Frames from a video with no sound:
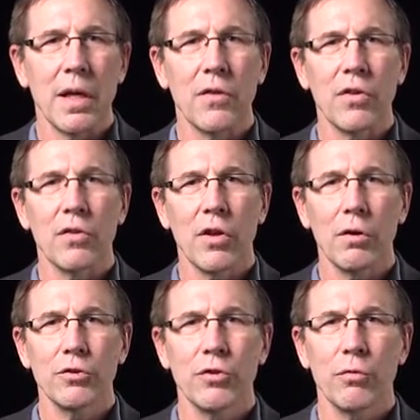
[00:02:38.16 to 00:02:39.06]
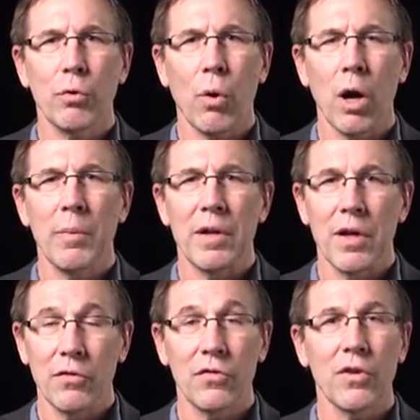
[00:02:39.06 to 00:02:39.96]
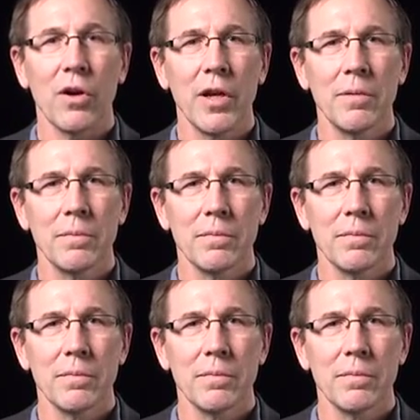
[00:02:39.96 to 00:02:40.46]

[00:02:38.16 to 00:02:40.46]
Is the intelligence requirement necessary?